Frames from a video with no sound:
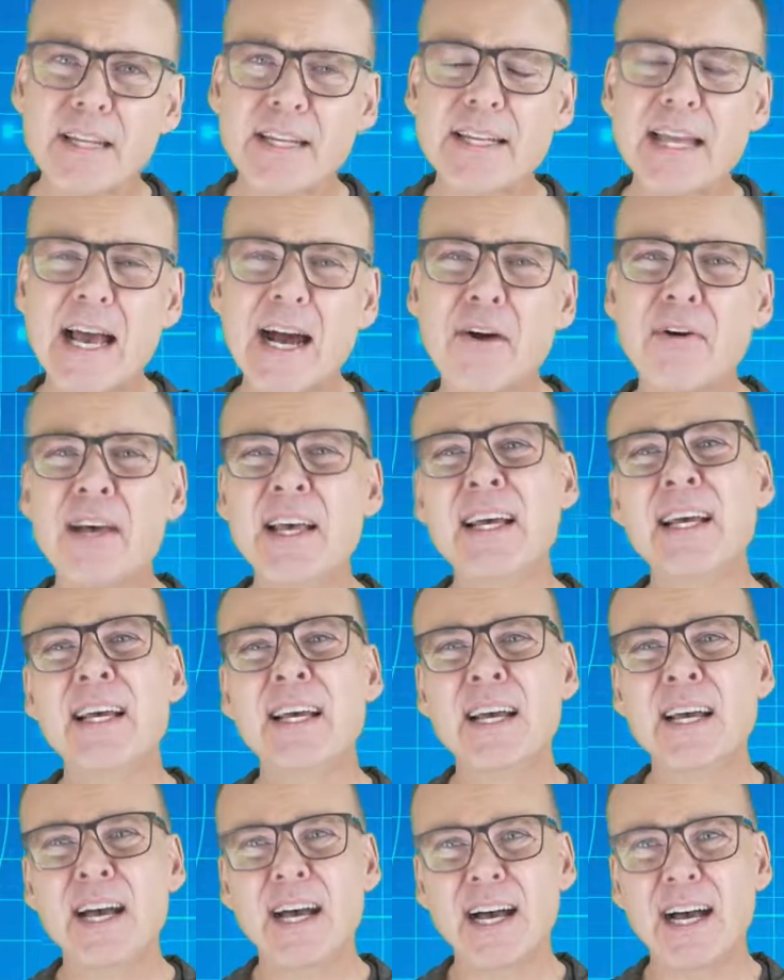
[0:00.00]
Now,
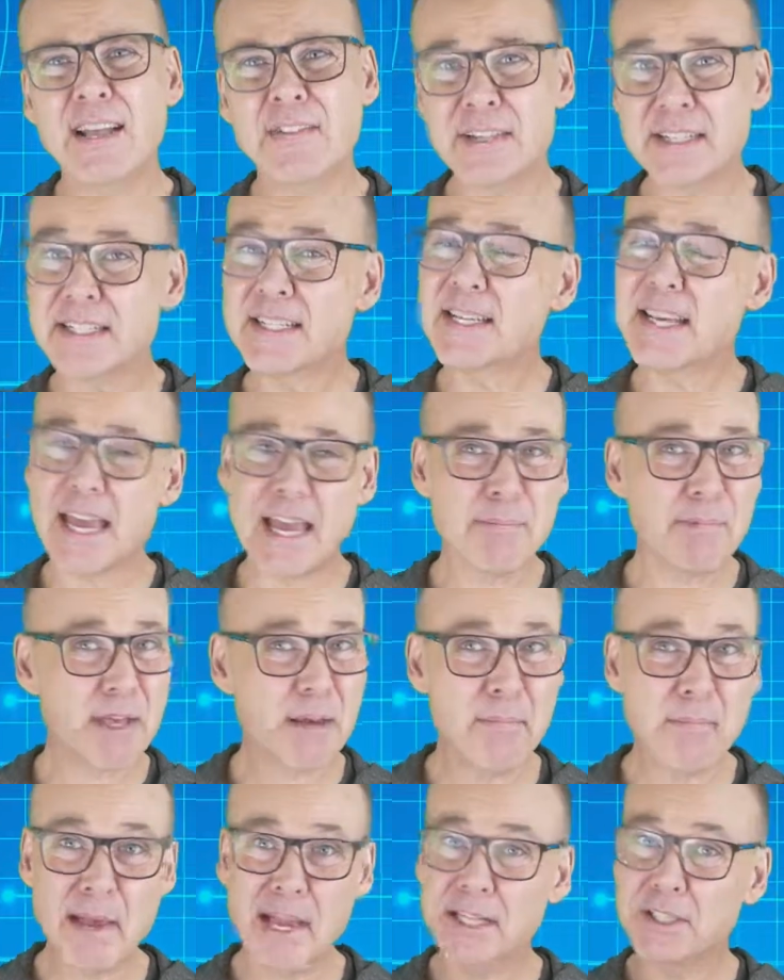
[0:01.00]
this can be a
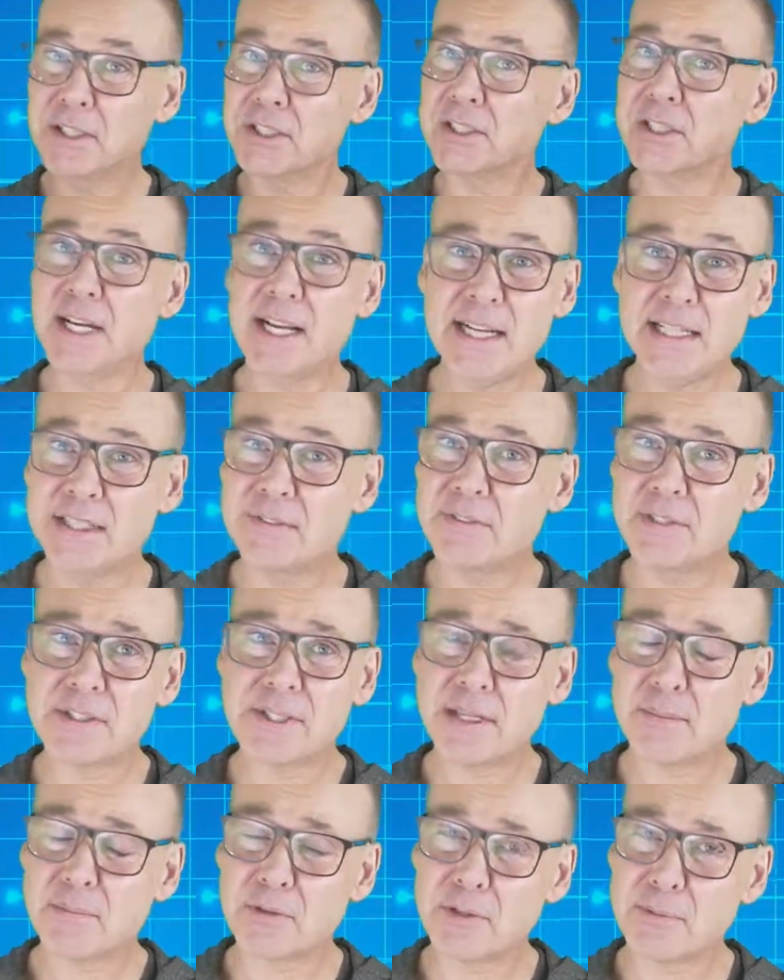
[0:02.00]
major change for
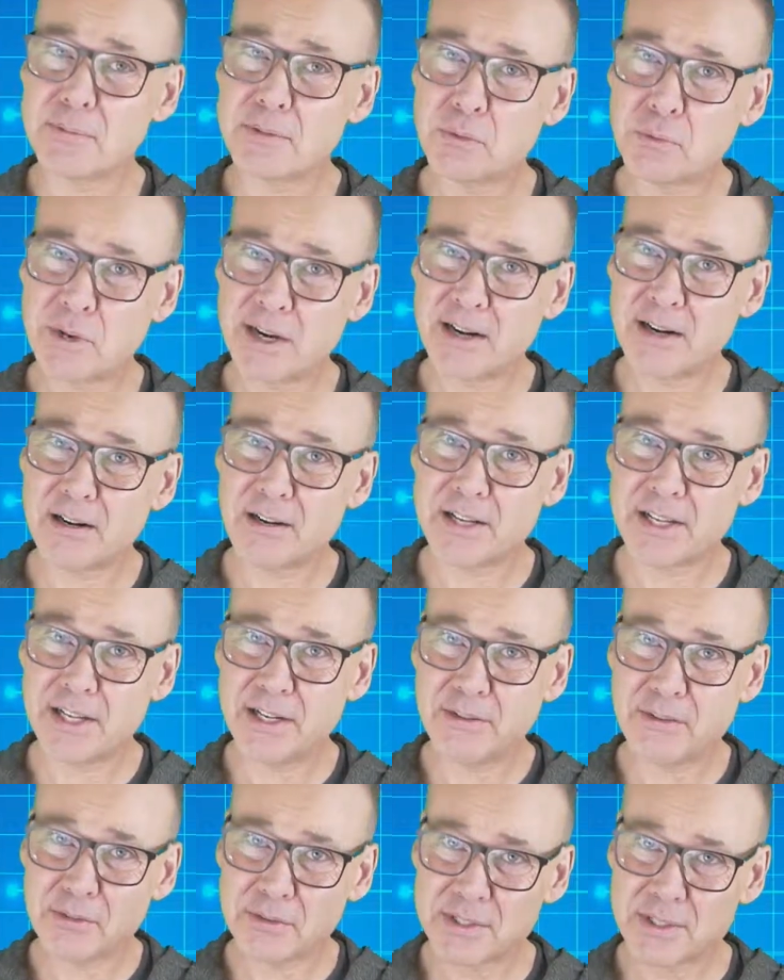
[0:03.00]
some groups where,
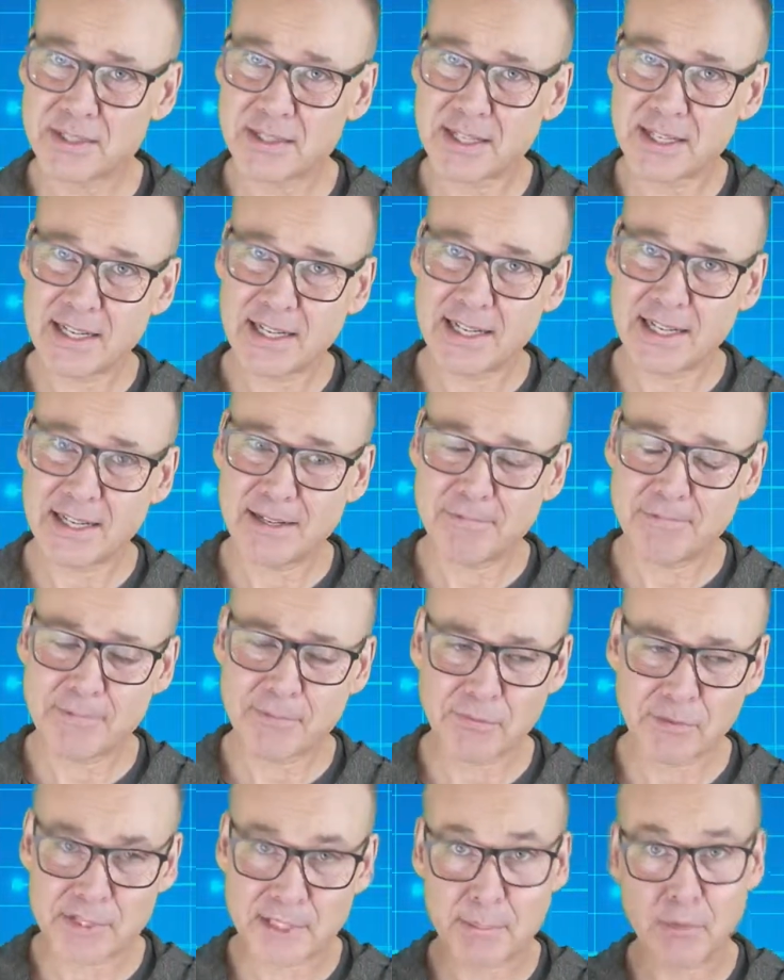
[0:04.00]

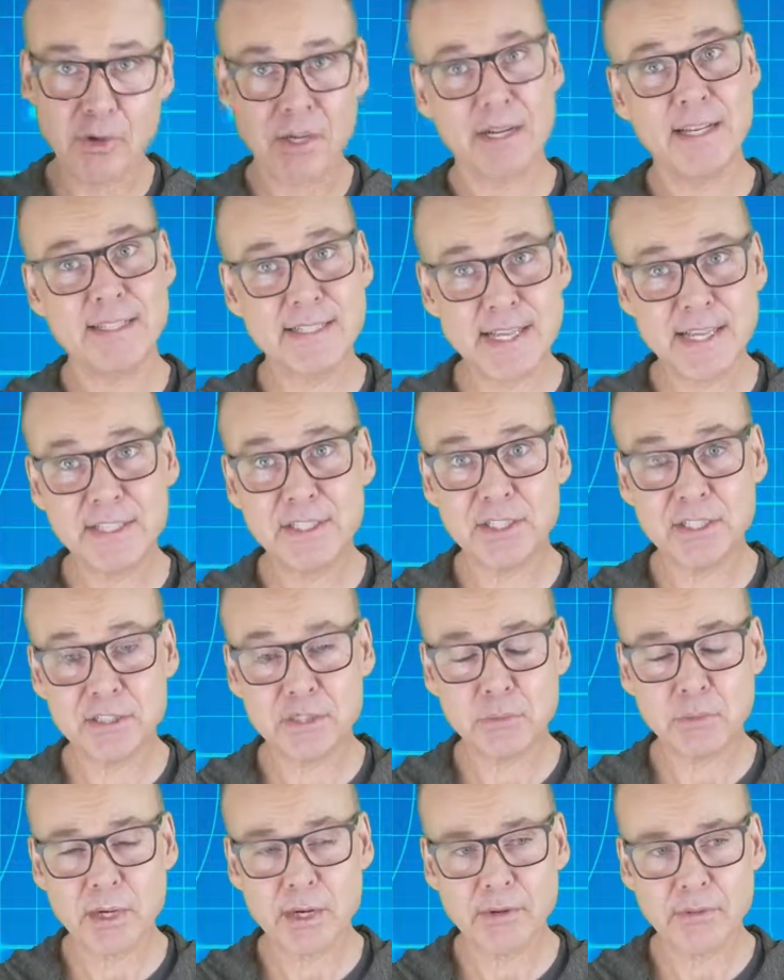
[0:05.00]
for some
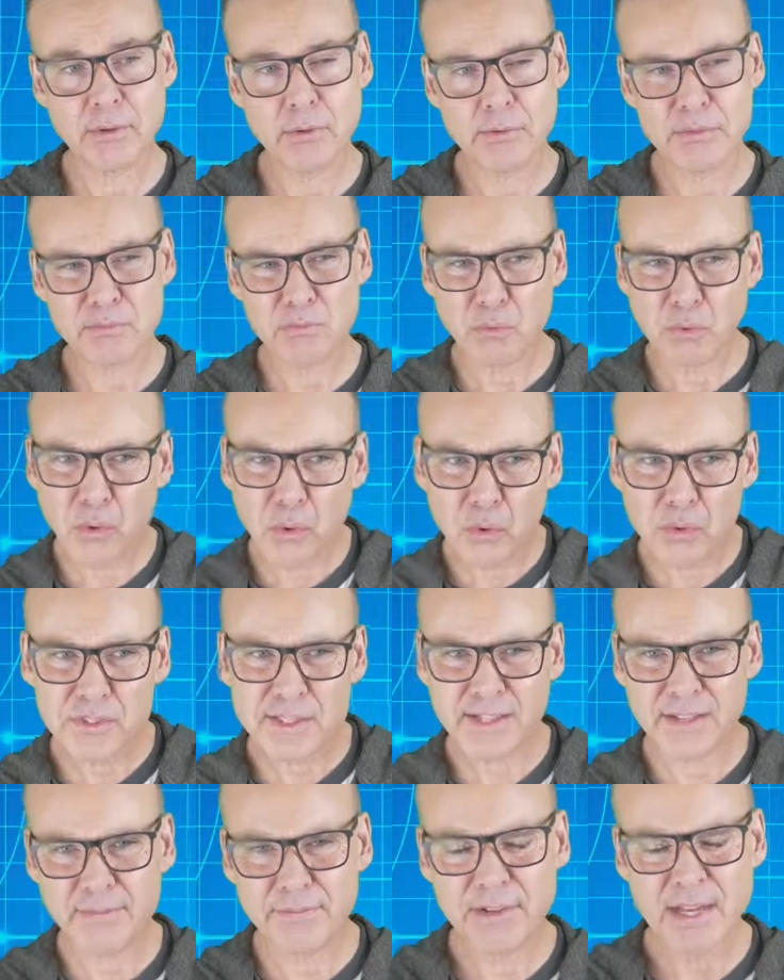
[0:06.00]
organizations where those
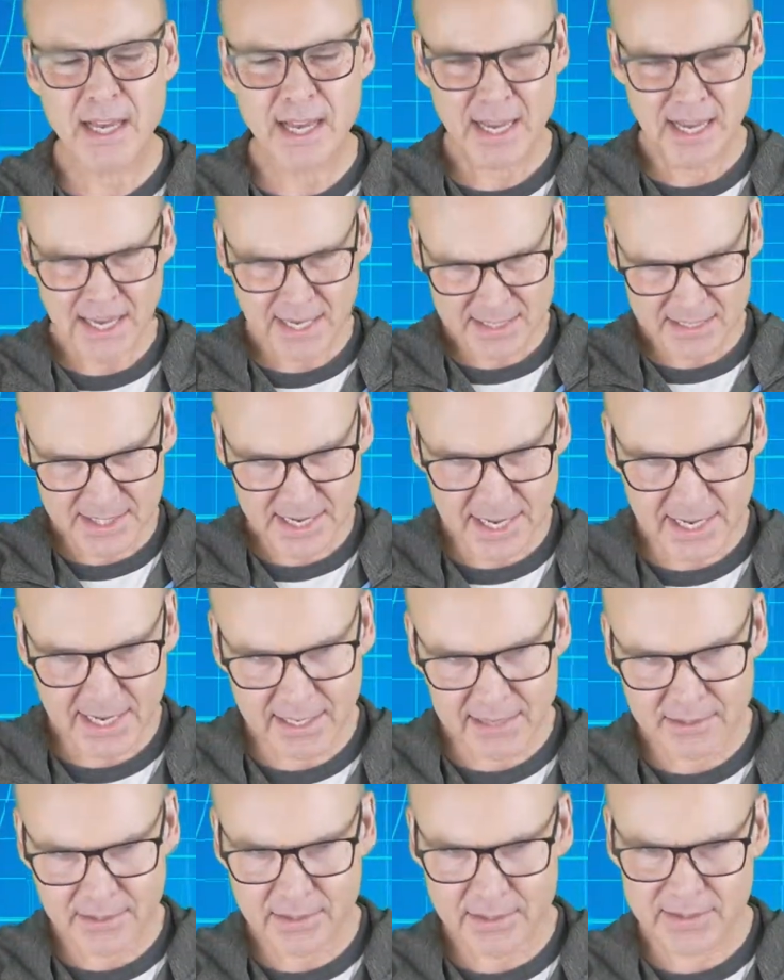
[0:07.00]
roles have
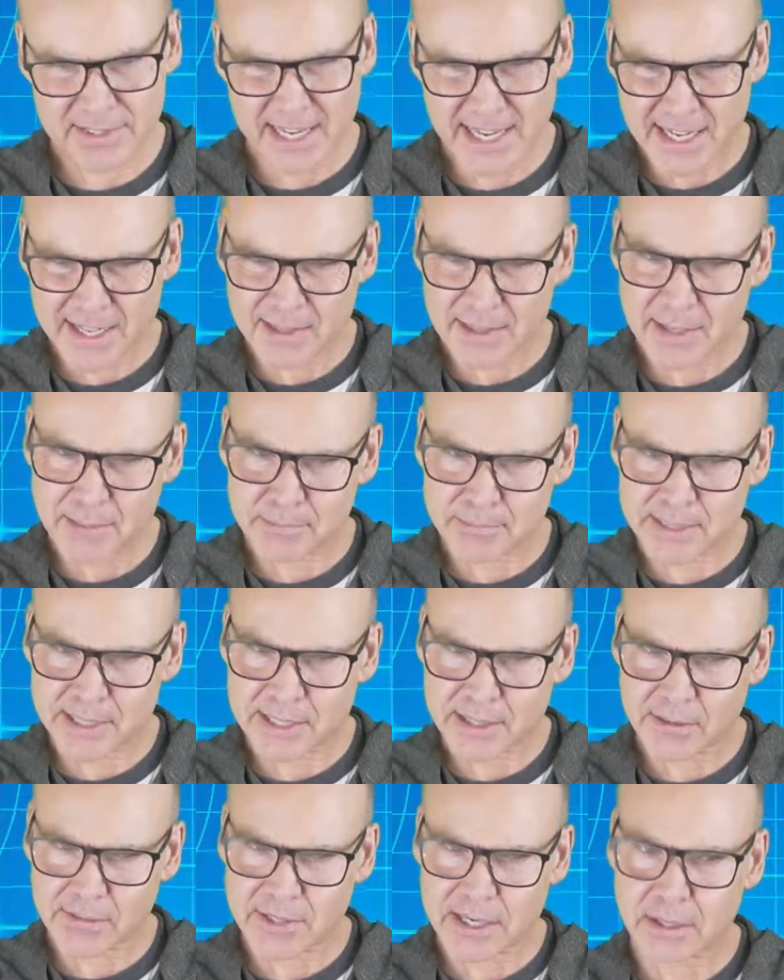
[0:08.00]
taken
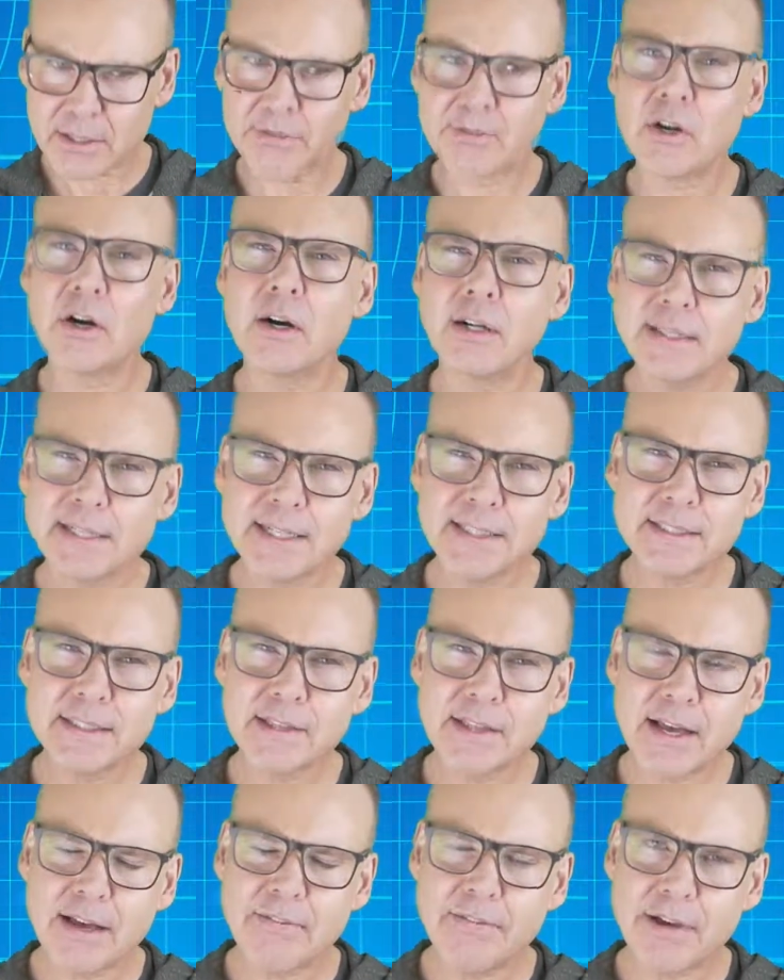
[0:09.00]
themselves out of context of
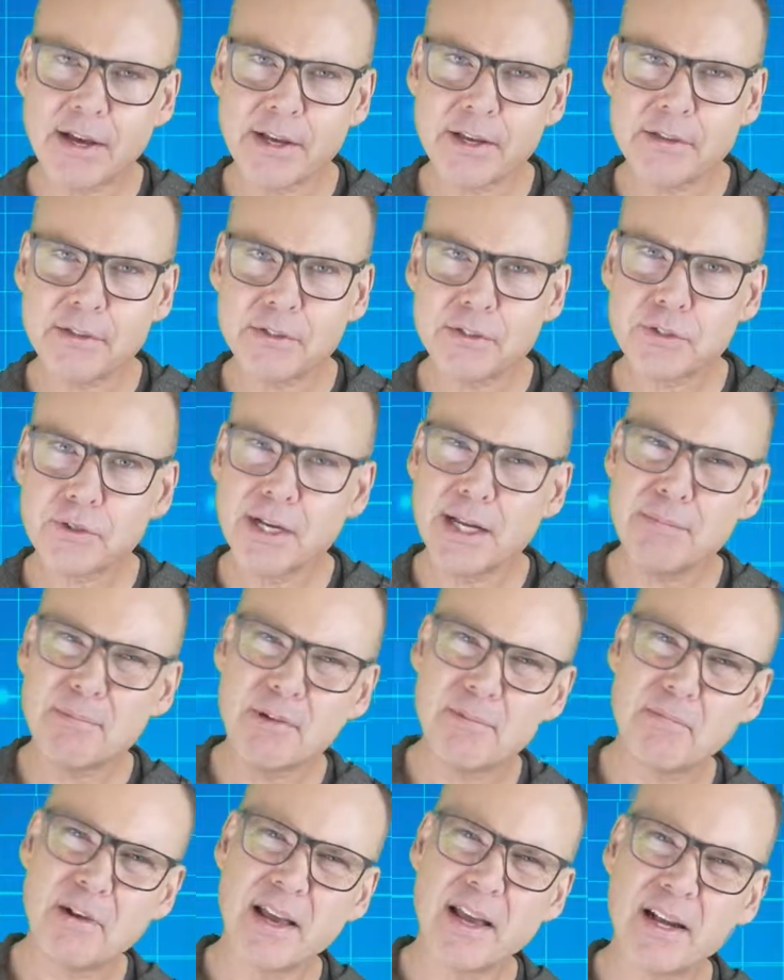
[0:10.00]
that value stream
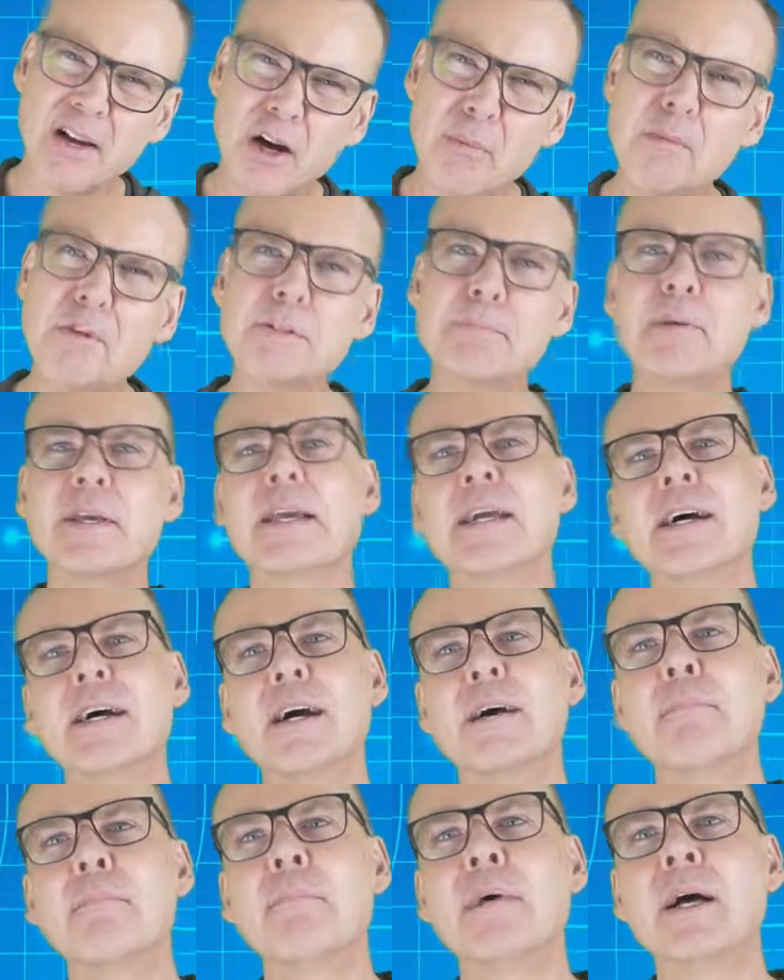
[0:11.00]
and almost
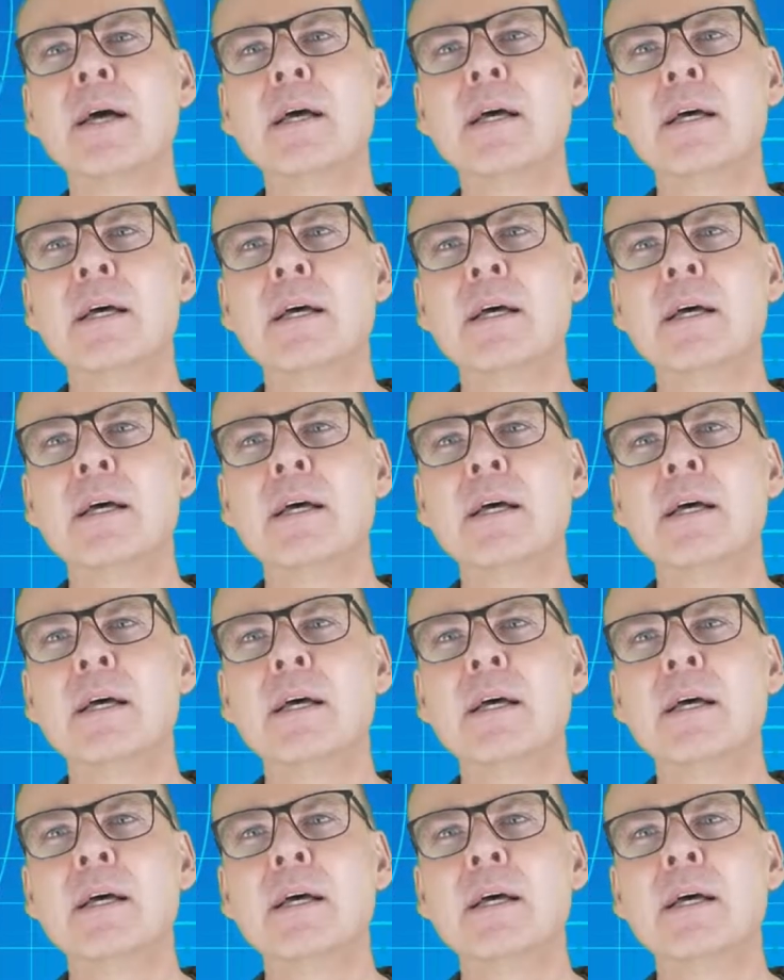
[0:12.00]
become